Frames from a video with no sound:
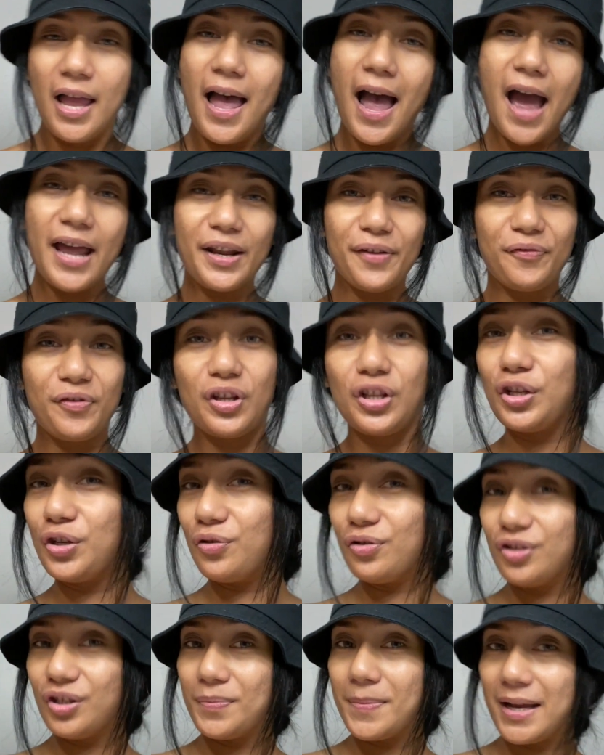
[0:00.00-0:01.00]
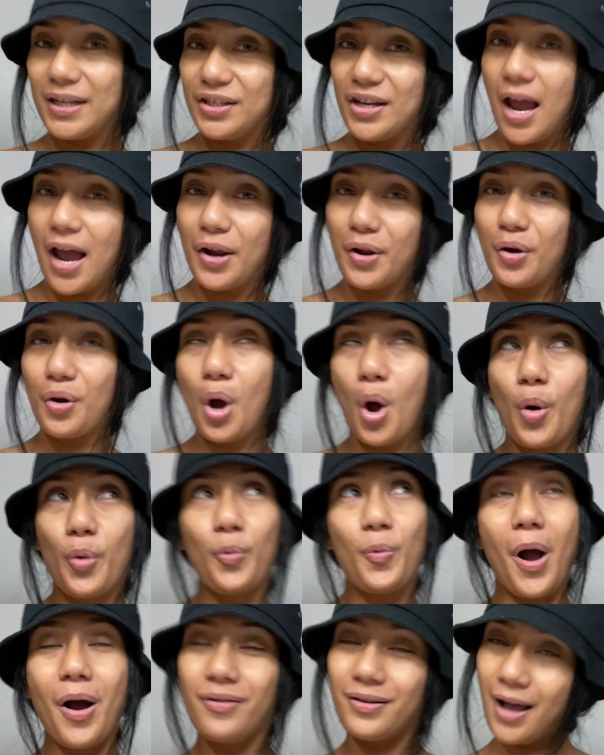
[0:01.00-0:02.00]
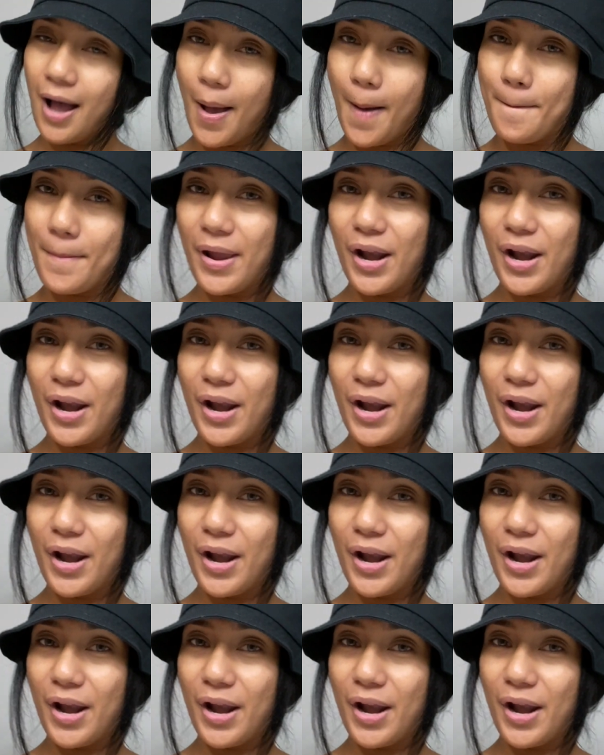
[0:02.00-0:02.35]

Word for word: And if you're new to my channel, welcome.